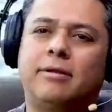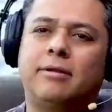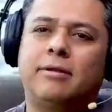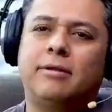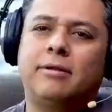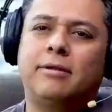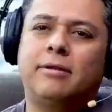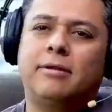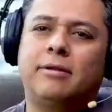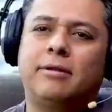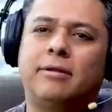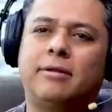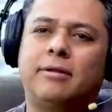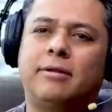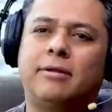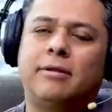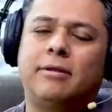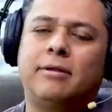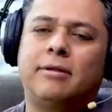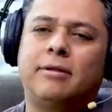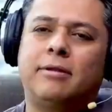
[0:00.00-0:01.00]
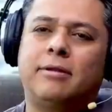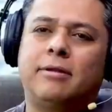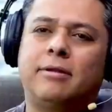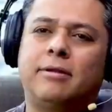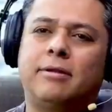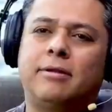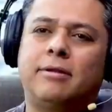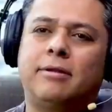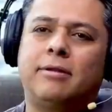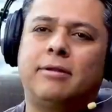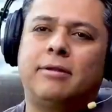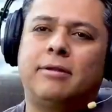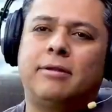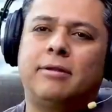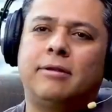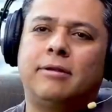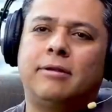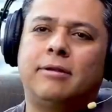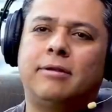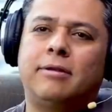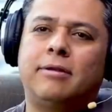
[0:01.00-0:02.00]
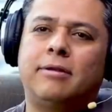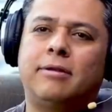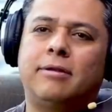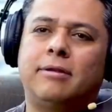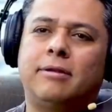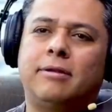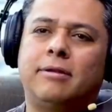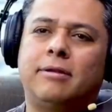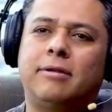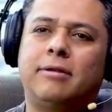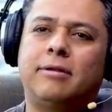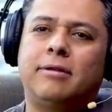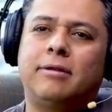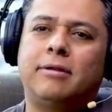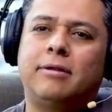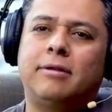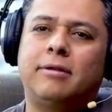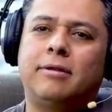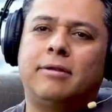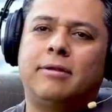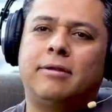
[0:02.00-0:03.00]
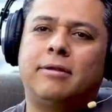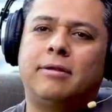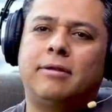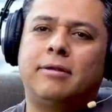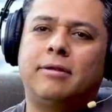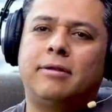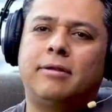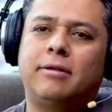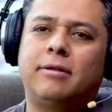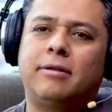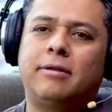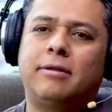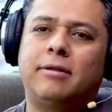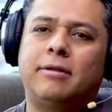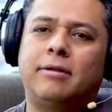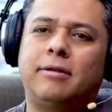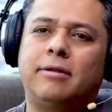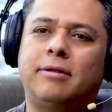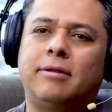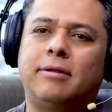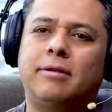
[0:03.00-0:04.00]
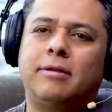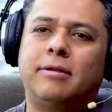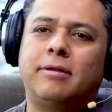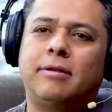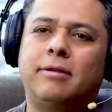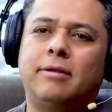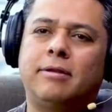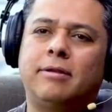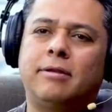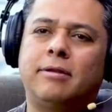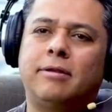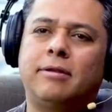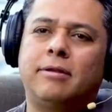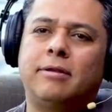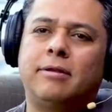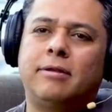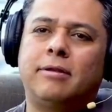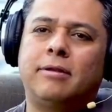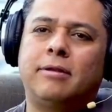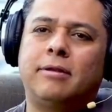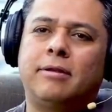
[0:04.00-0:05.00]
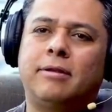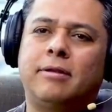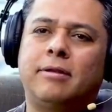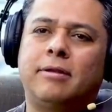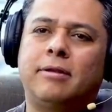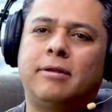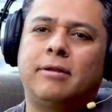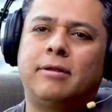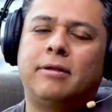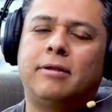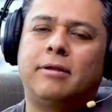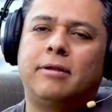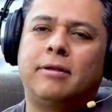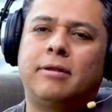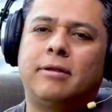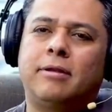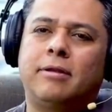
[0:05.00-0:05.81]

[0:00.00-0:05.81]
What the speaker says: The person shown says nothing.